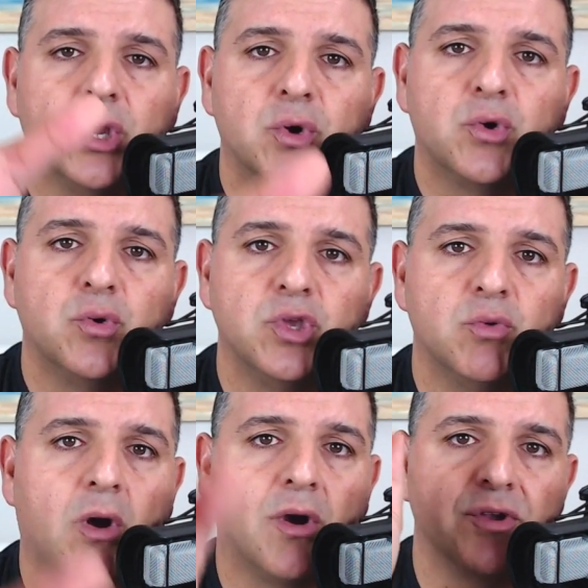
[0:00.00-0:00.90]
who you
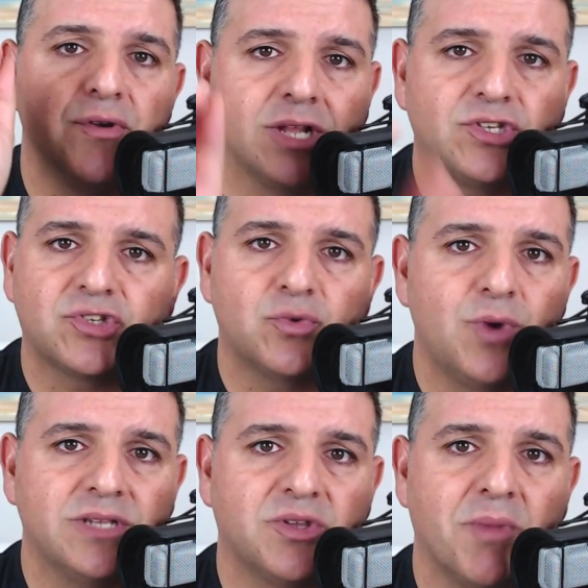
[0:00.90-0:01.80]
are. You're not just a
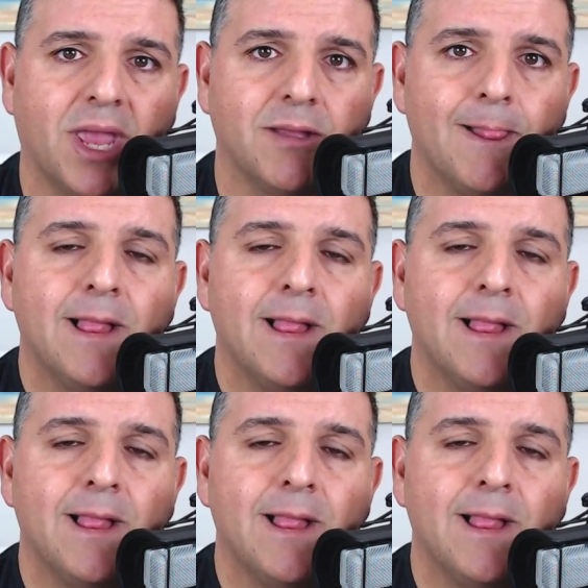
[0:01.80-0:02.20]
resume.